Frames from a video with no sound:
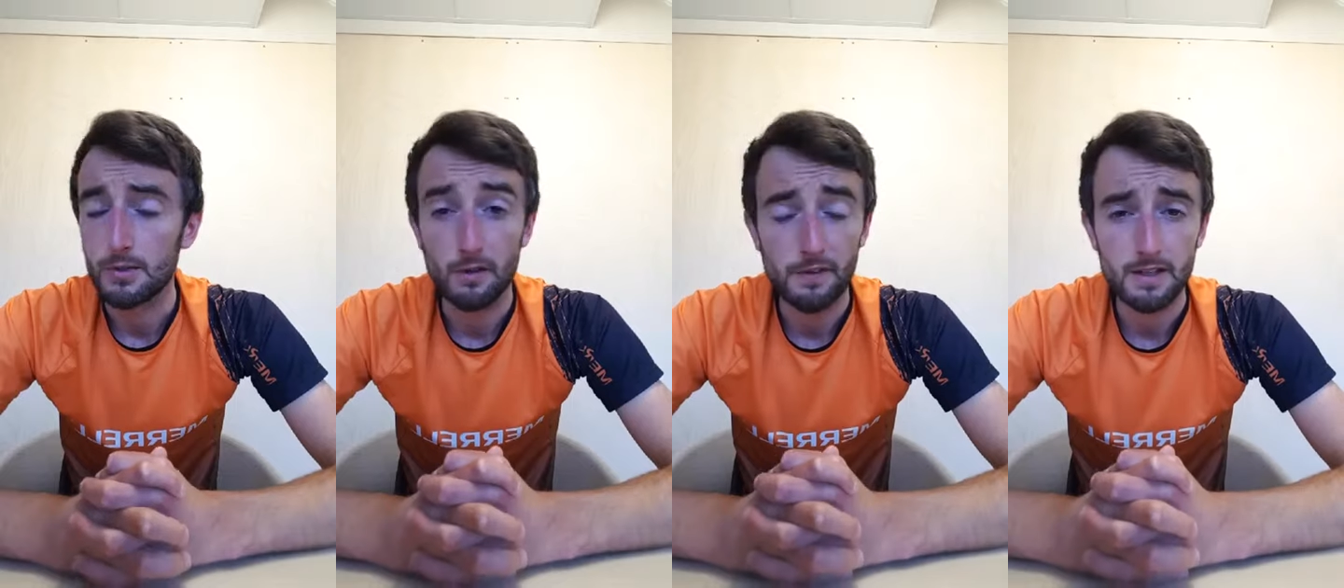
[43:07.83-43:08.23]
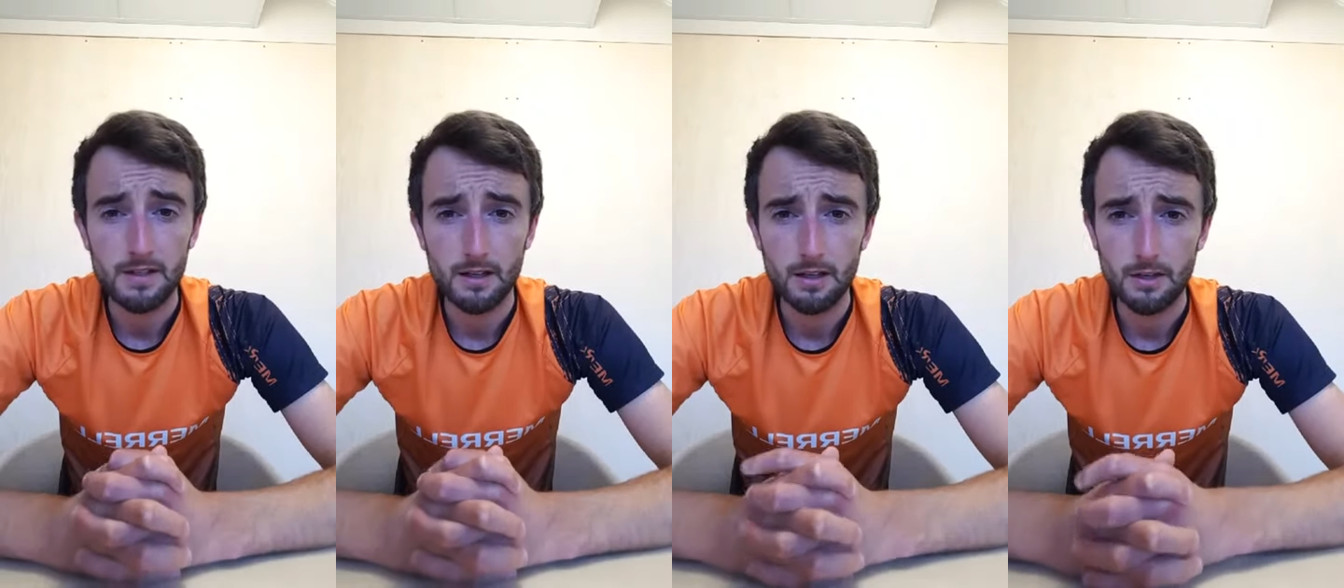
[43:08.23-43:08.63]
Sophia
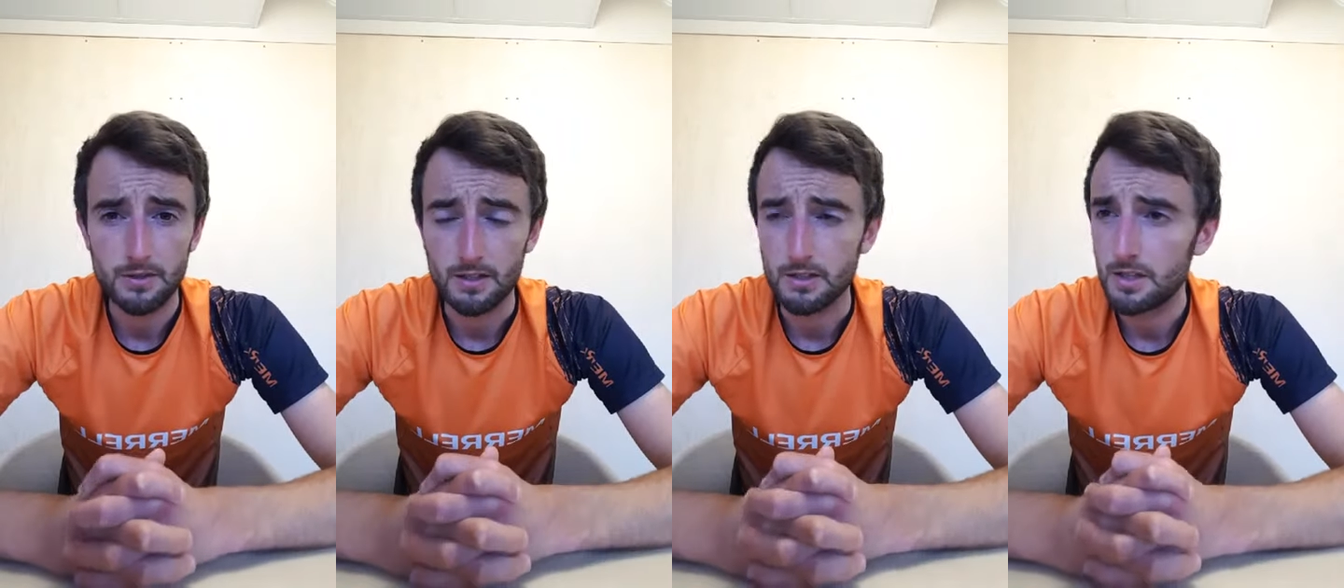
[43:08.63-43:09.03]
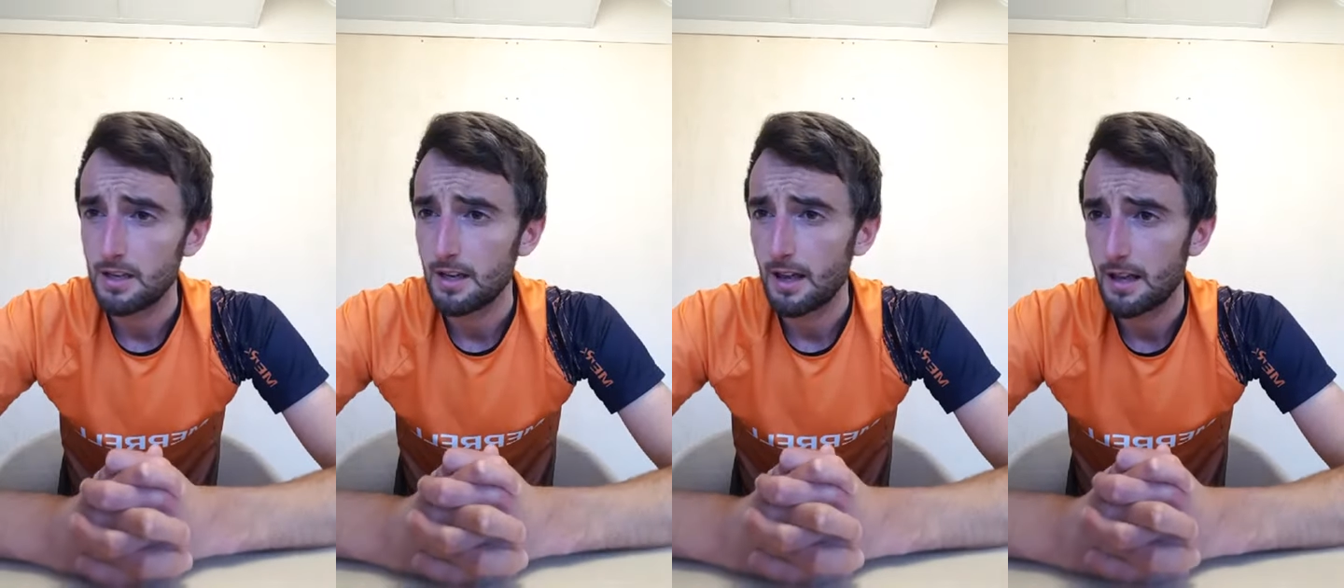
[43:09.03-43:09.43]
Sarkozy,
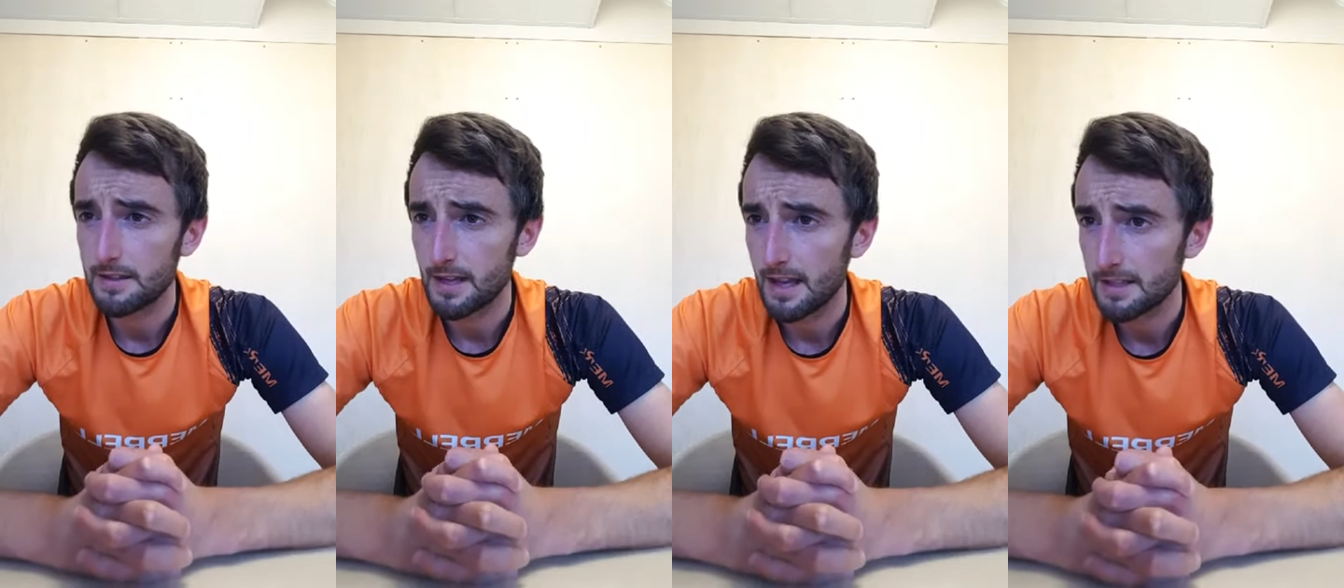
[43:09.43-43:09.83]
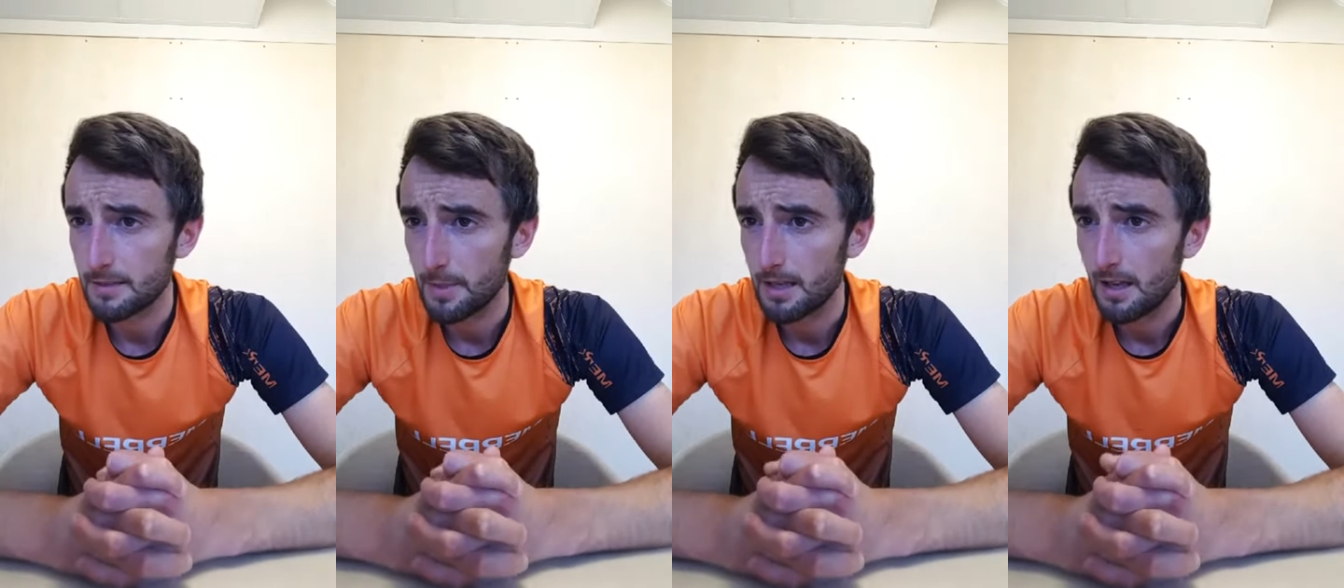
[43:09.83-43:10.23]
she has asked
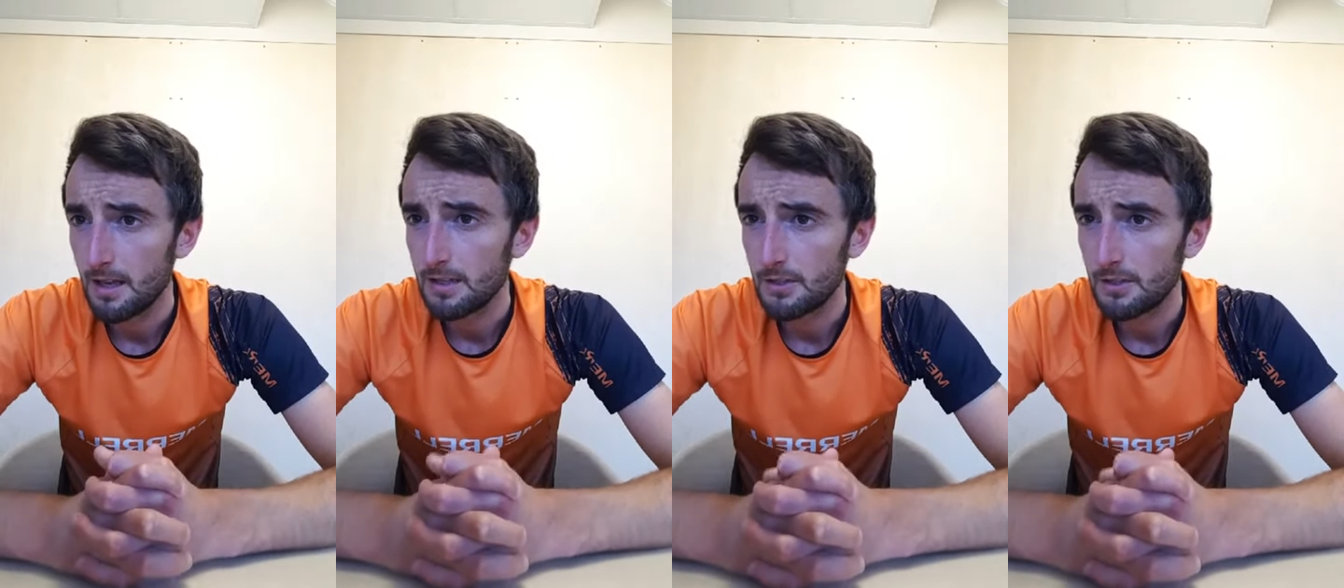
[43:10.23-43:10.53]
me,